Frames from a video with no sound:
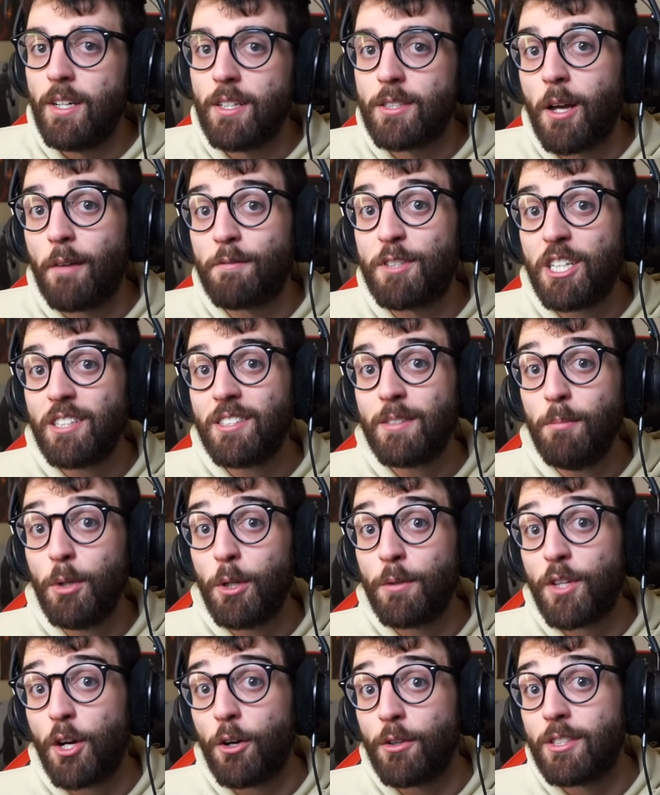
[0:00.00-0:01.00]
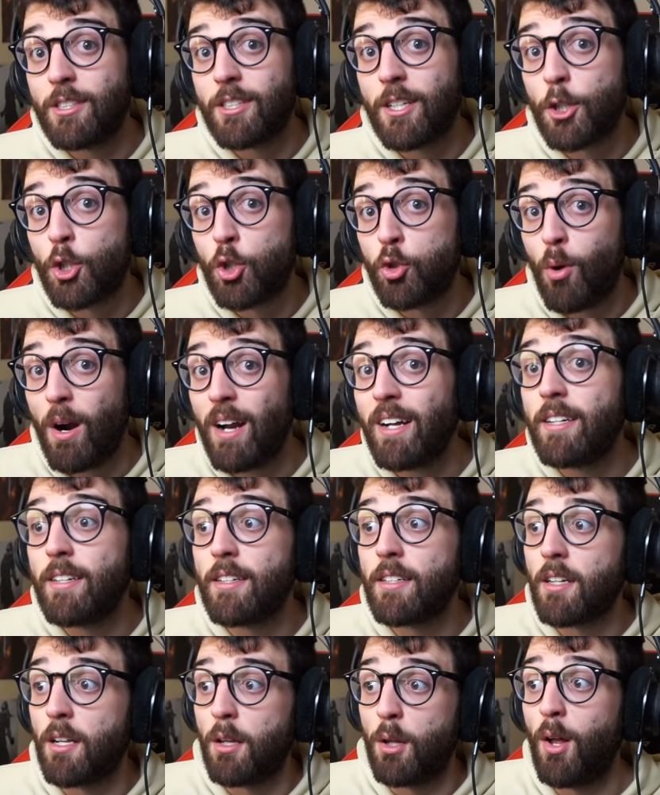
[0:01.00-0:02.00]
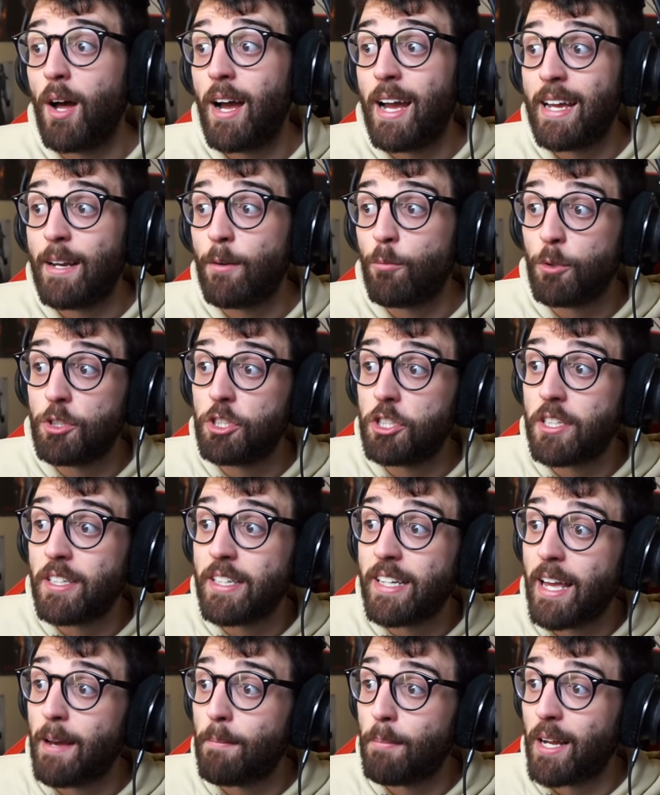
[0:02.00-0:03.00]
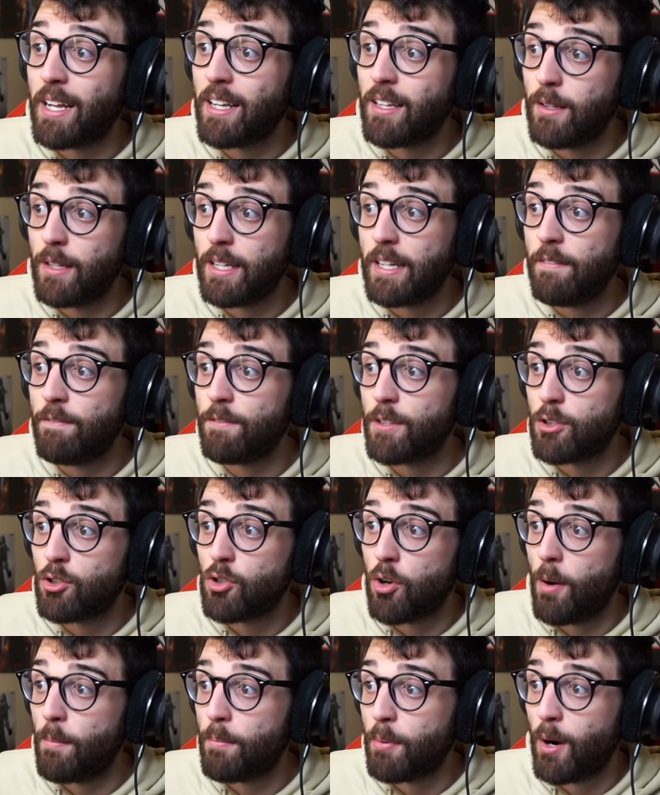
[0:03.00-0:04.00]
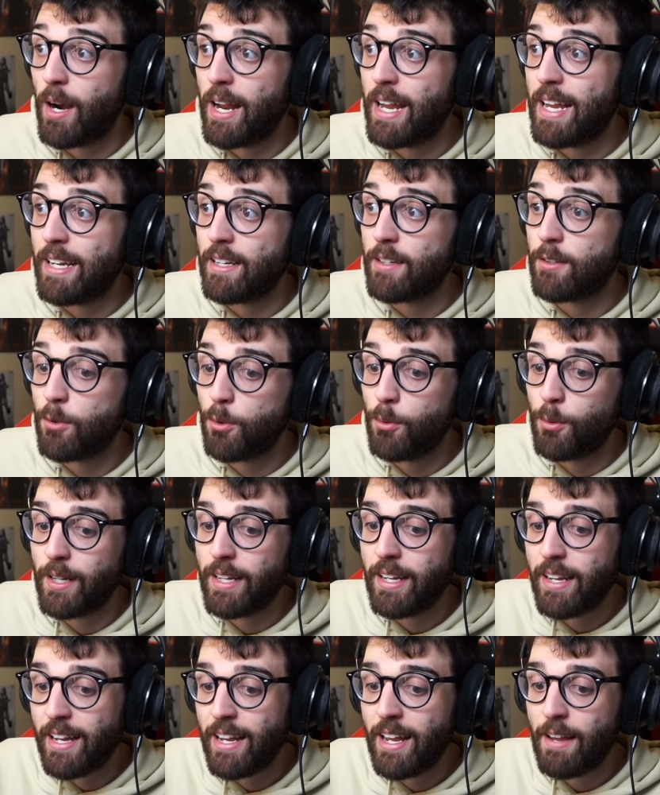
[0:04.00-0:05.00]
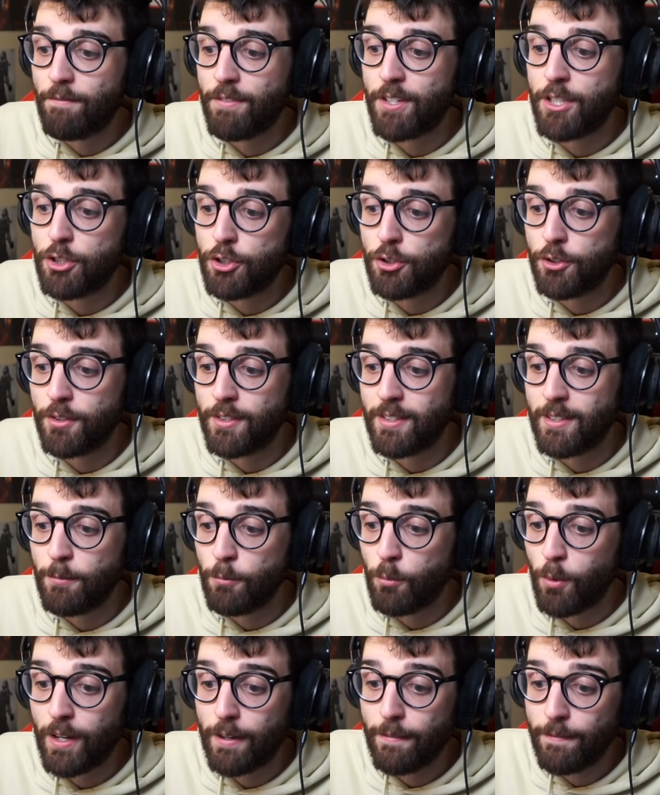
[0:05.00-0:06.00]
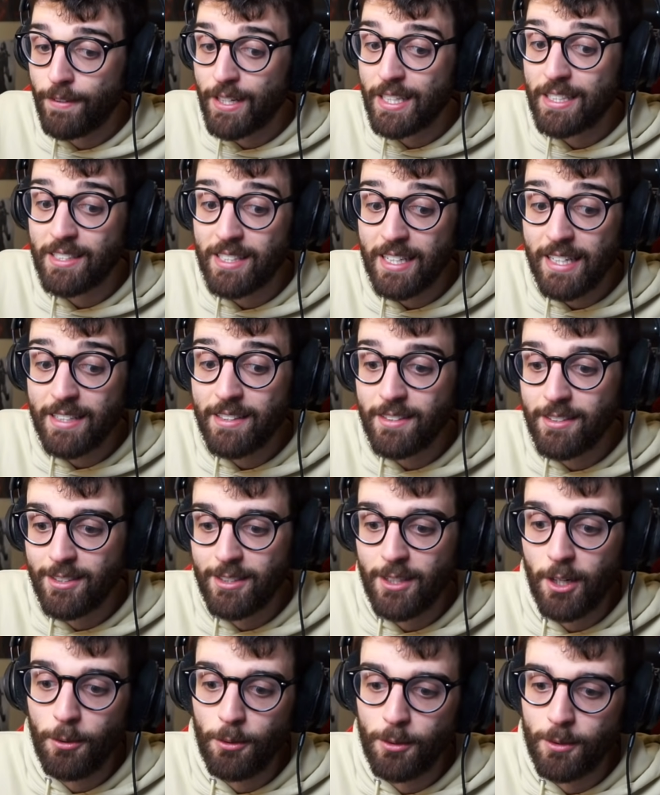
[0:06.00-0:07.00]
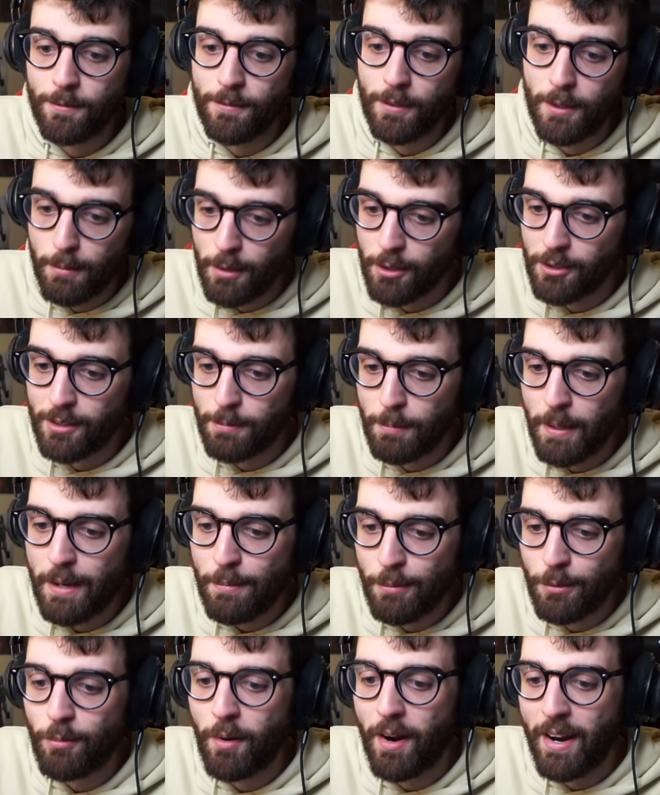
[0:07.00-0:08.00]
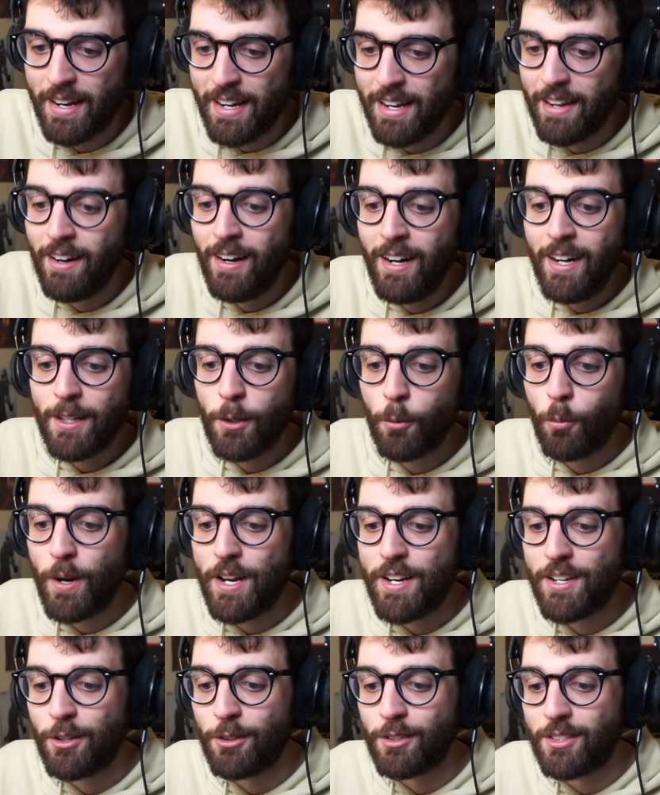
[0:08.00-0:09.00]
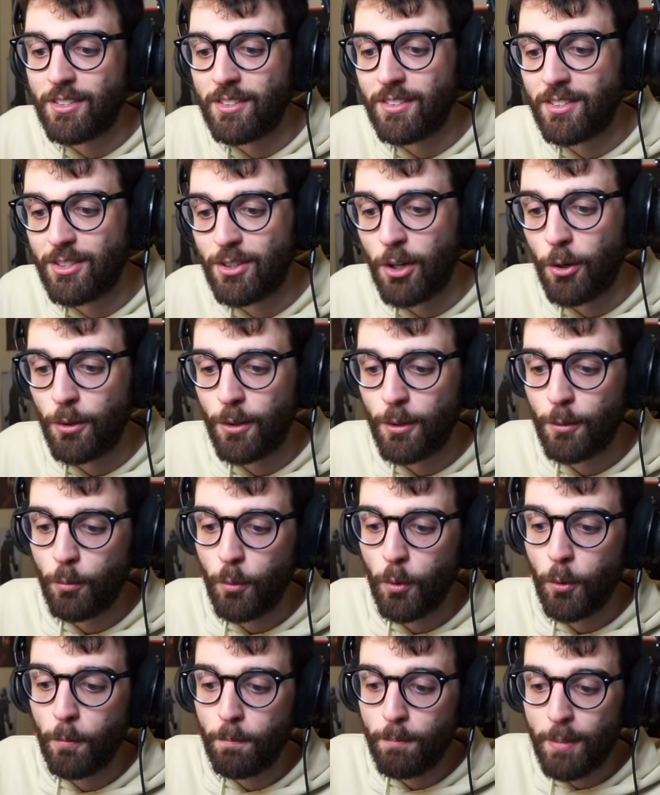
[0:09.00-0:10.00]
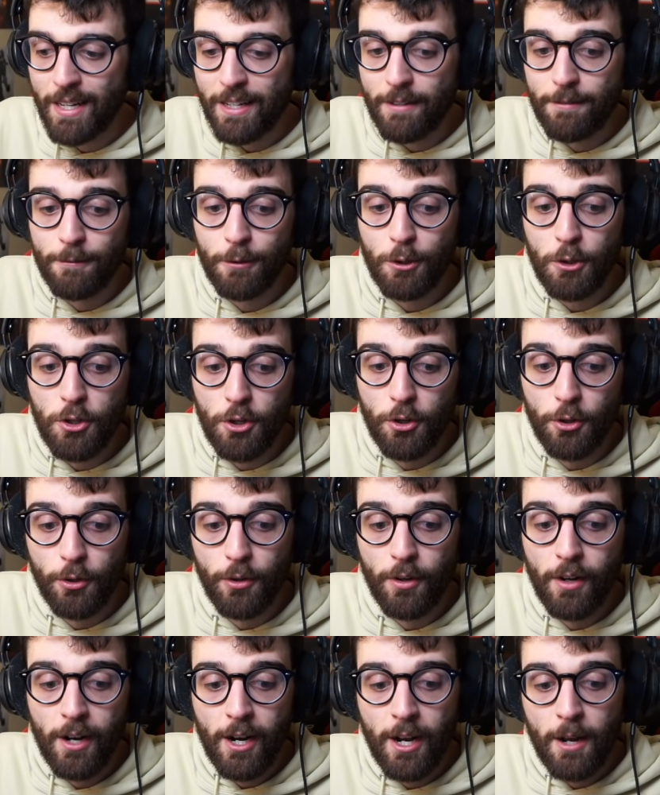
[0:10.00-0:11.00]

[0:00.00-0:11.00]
So I've just moved onto the Krunker client, which you can get by clicking the top right hand corner here and then choosing one of these installs. For the most people right here, the Windows installer will be for you.